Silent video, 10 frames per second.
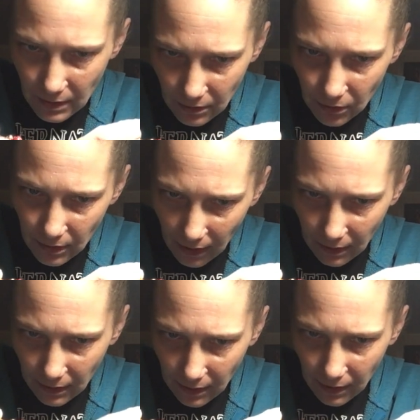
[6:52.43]
you got
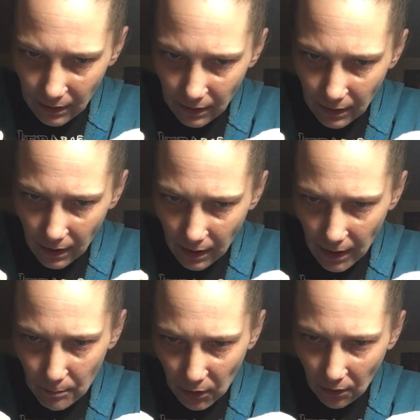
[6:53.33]
to kind of
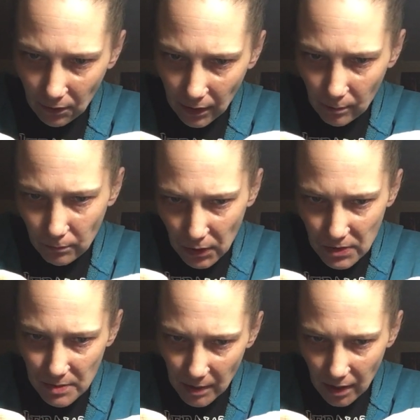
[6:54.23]
eyeball it.
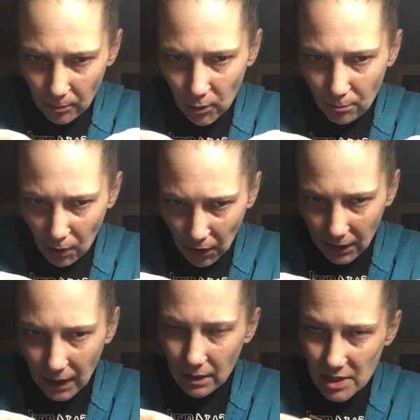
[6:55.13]
Most people
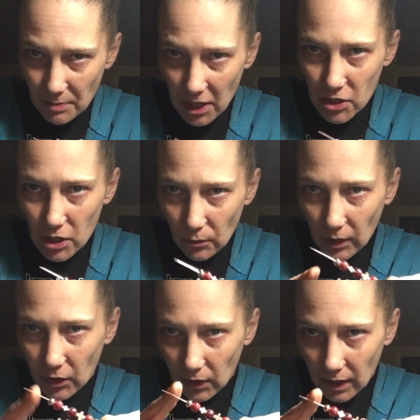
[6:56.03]
mark it, especially
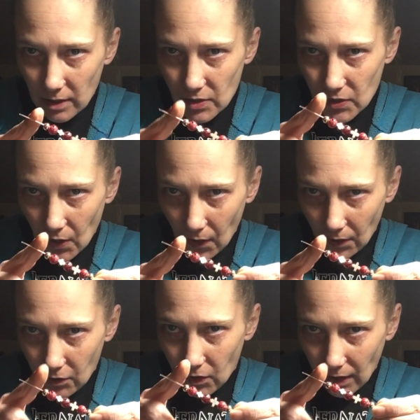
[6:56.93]
when you're getting
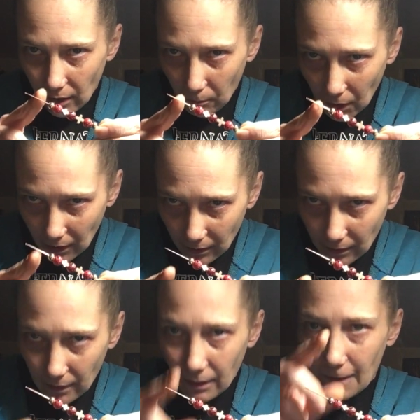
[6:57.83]
started. You get a
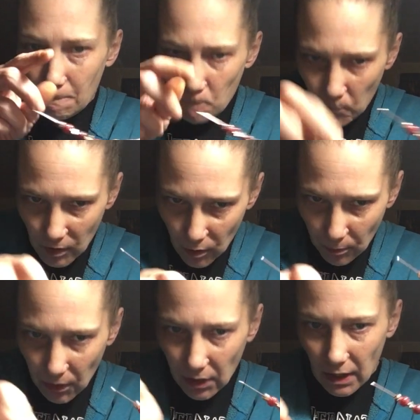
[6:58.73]
marker, you
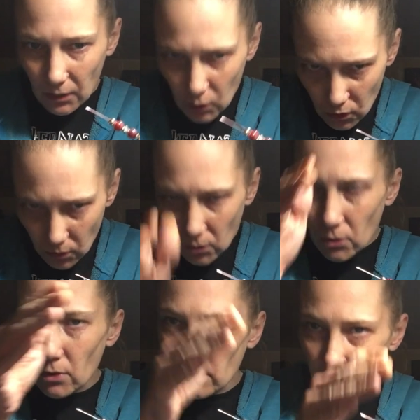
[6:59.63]
put it in the
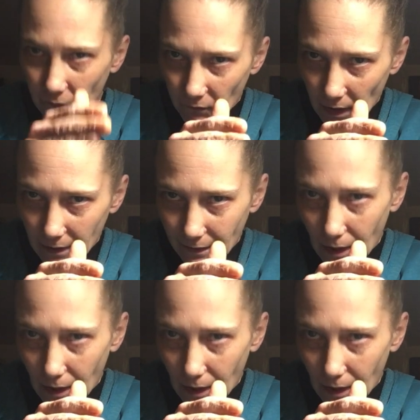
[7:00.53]
tool, you figure